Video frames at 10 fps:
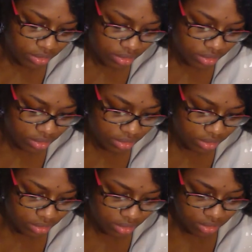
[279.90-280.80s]

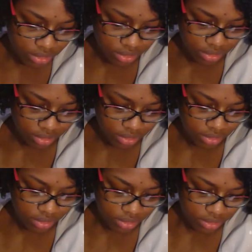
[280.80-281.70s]

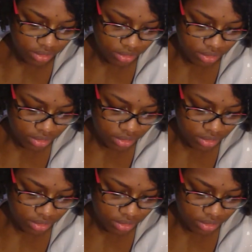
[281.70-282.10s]
This person isn't speaking.